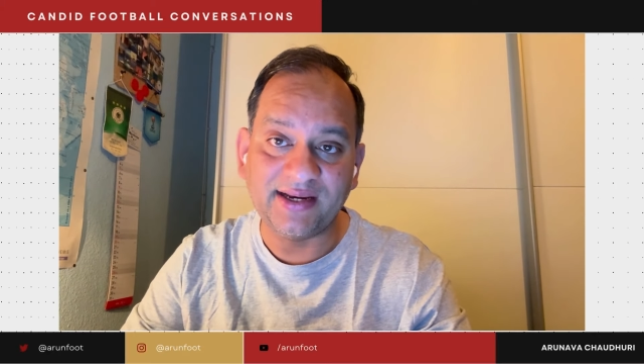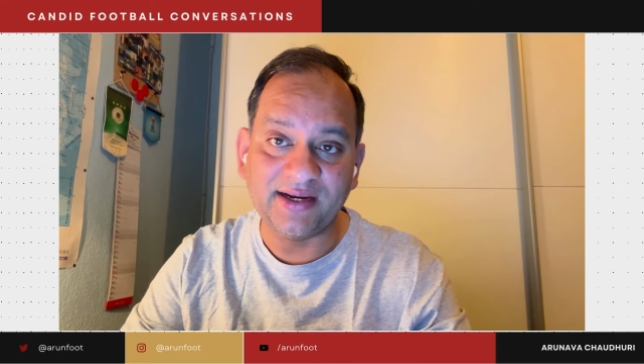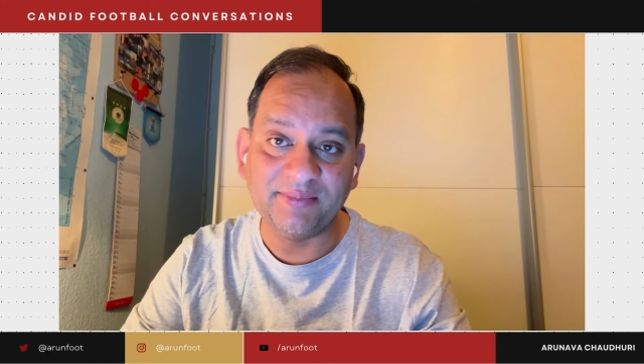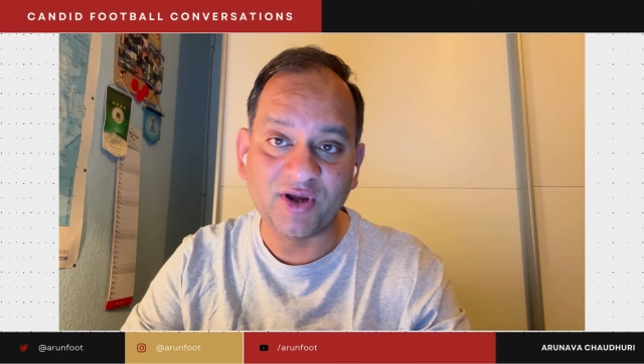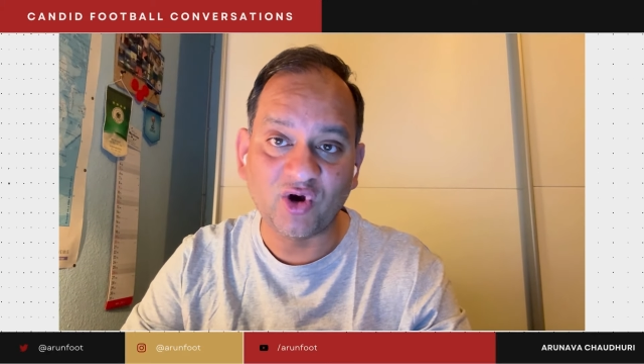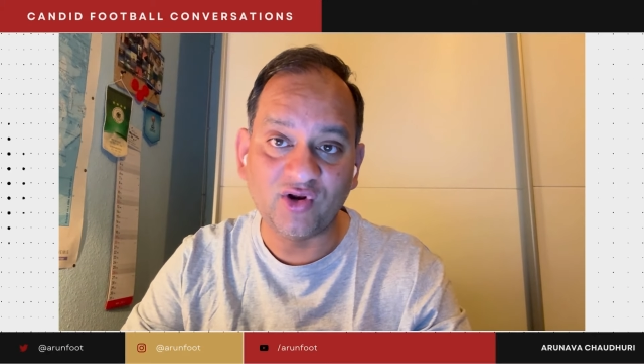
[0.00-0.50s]
a
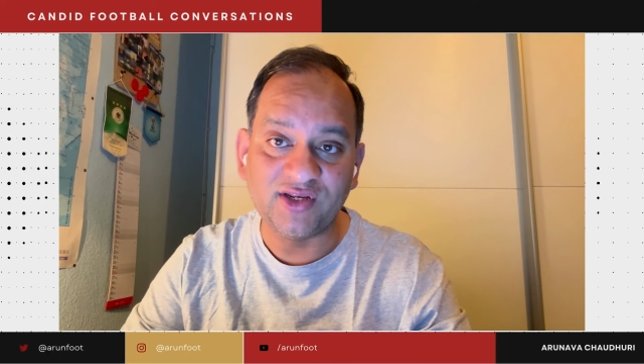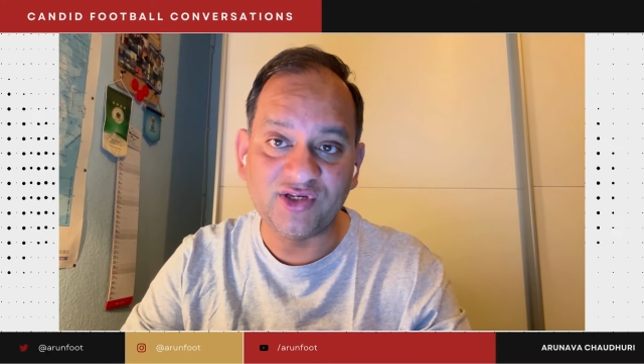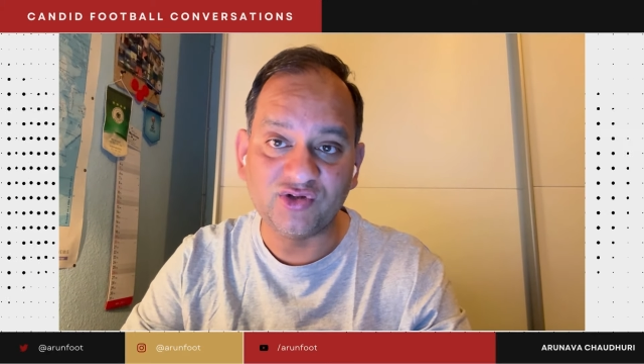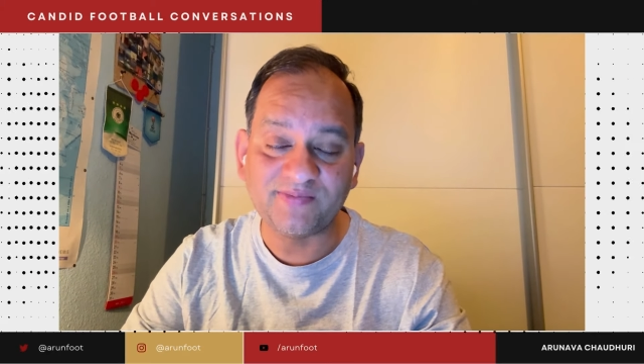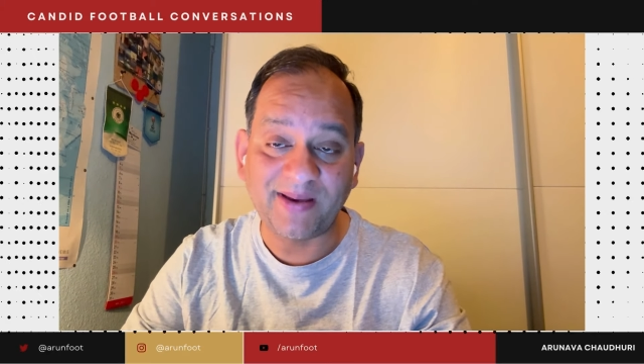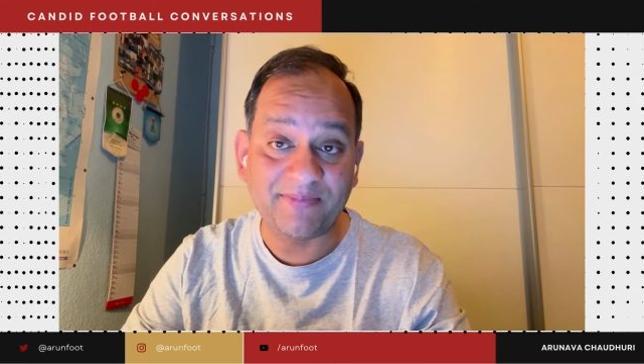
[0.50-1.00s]
Bengali
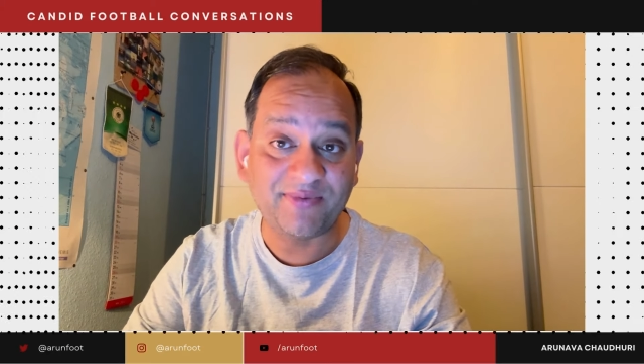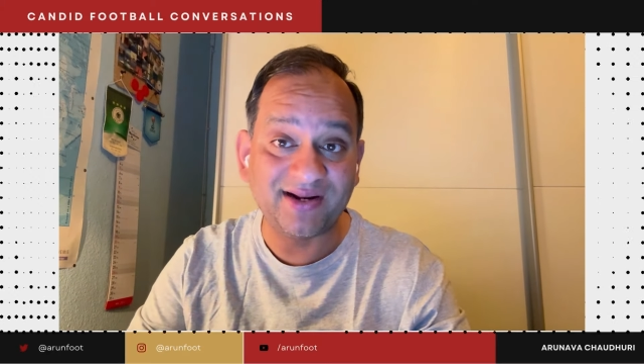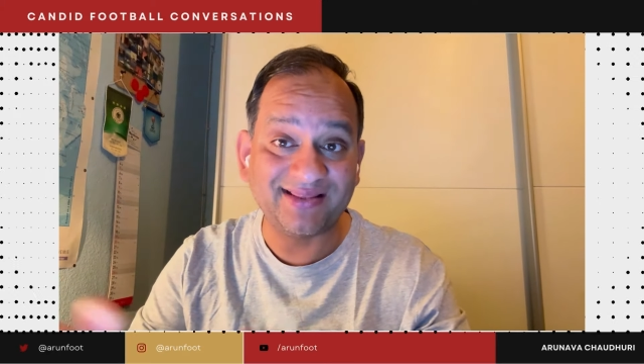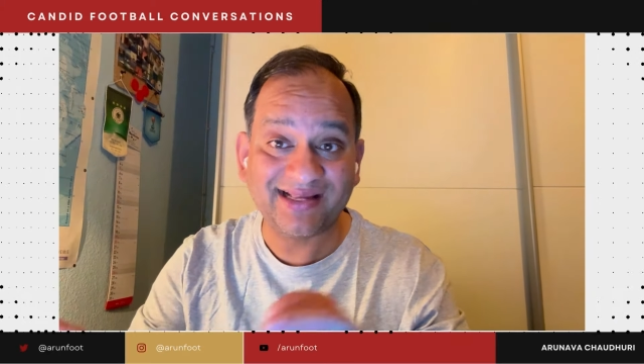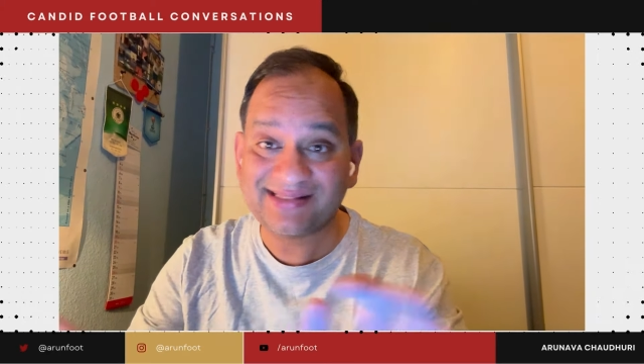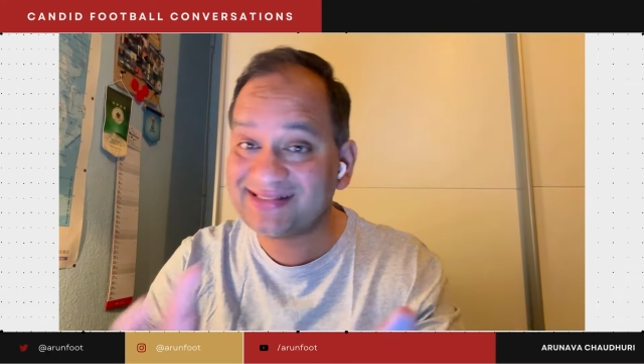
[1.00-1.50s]
newspaper,
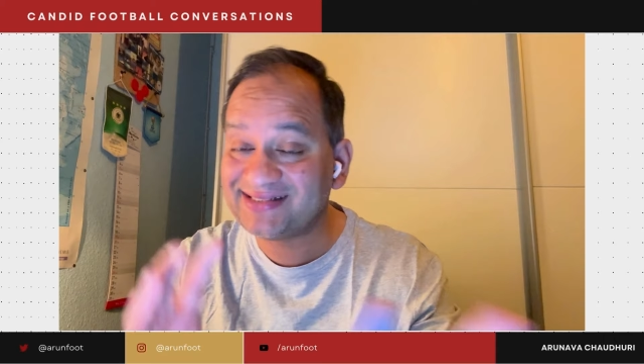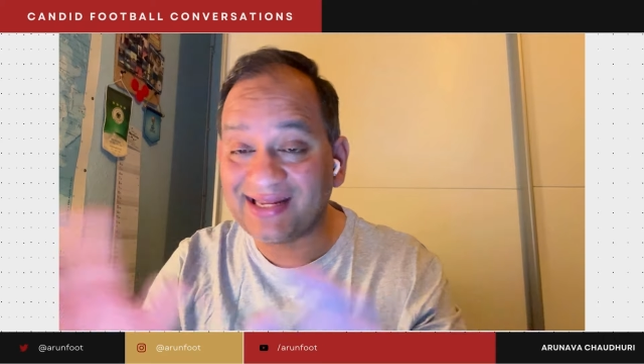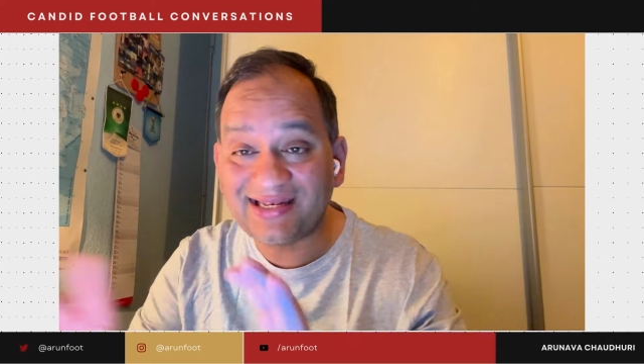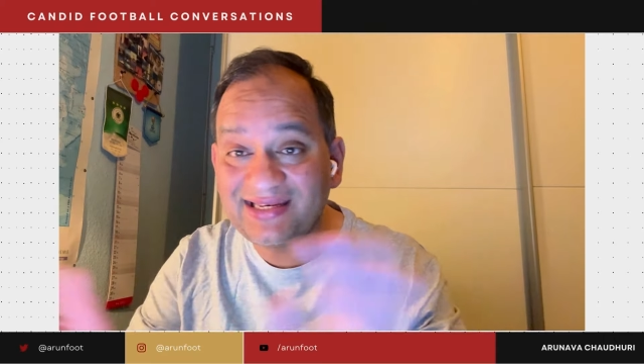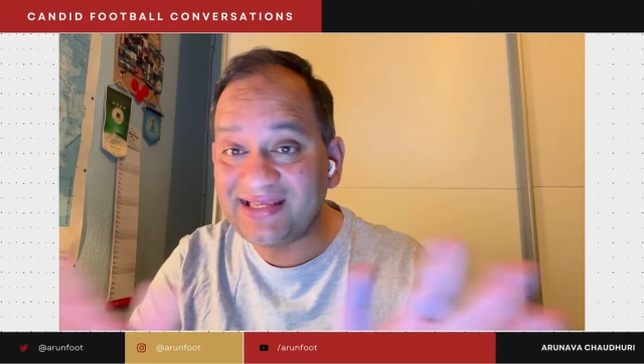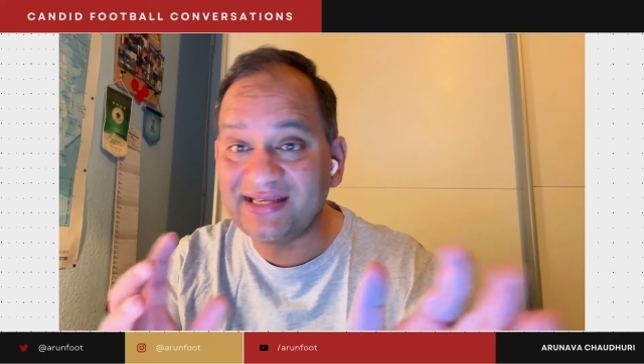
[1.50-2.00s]
and that
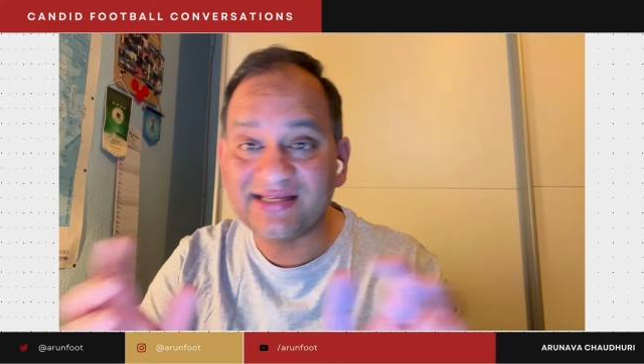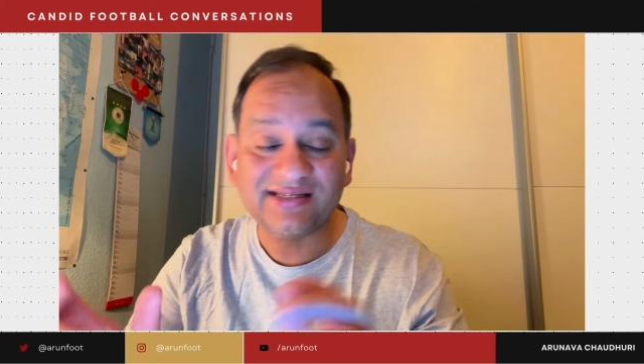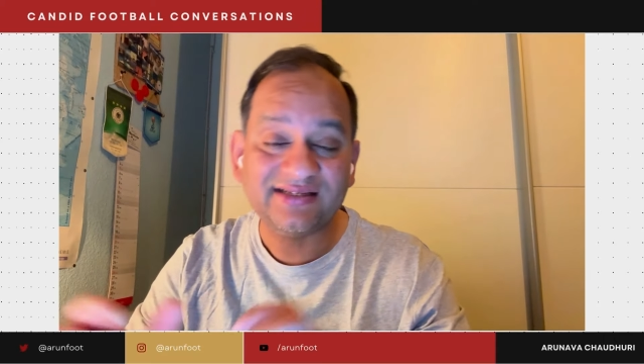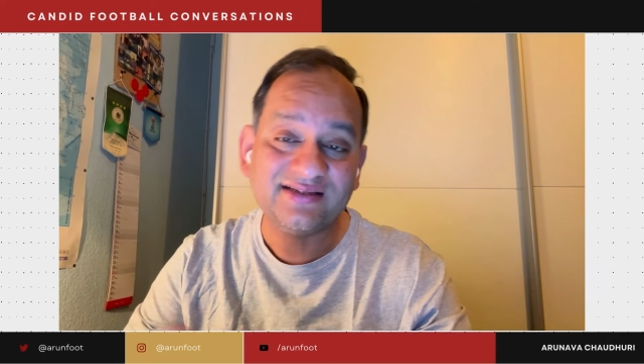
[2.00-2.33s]
suddenly,